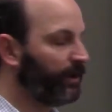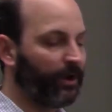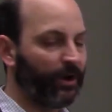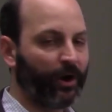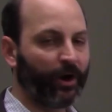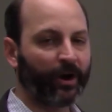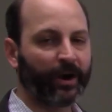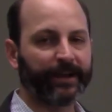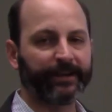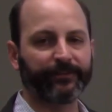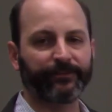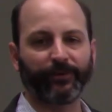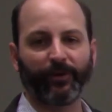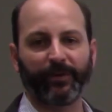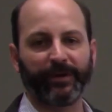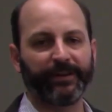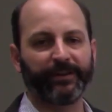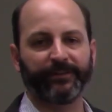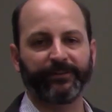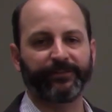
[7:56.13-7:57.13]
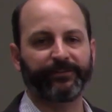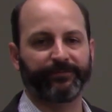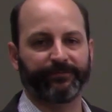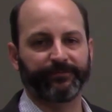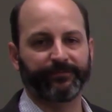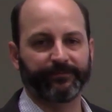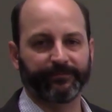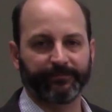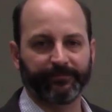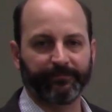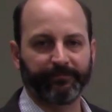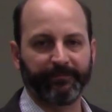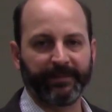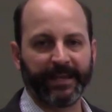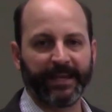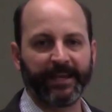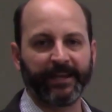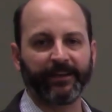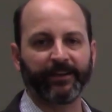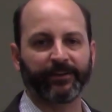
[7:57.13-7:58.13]
All right, so is
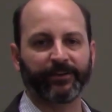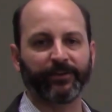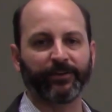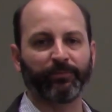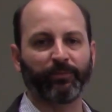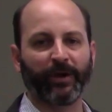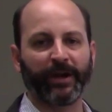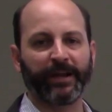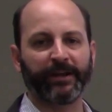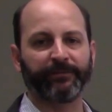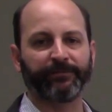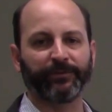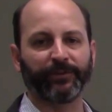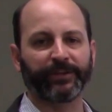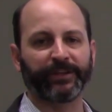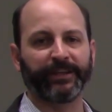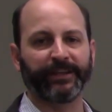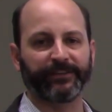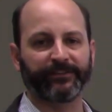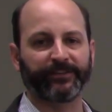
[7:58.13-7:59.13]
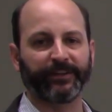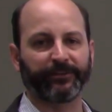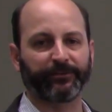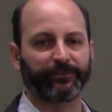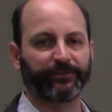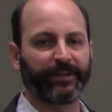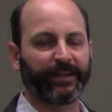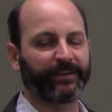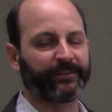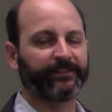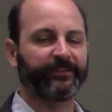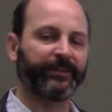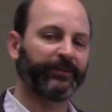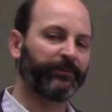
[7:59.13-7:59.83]
mean a good way of looking at central tendency?